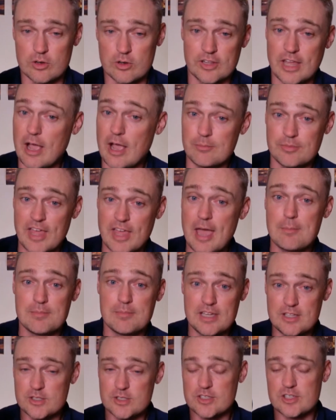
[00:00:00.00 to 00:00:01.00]
That
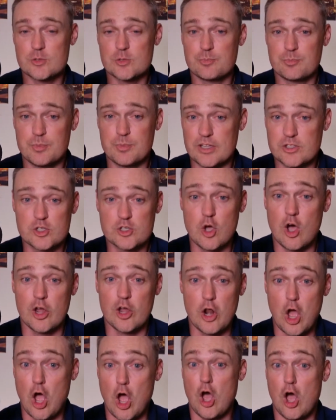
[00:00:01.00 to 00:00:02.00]
means it's gone
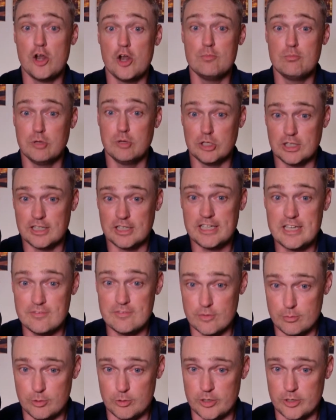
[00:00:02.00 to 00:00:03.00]

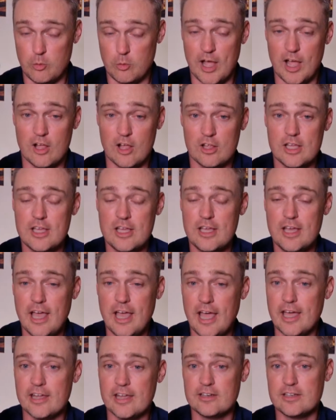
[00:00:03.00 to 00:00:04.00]
unbelievably well,
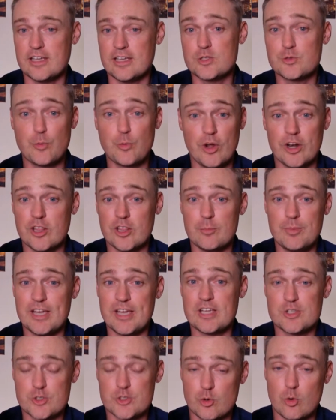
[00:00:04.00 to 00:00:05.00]
and it's one of the
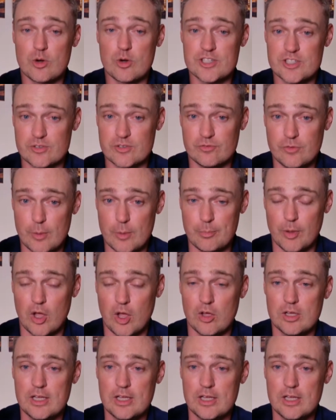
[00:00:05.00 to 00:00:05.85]
biggest stories in football.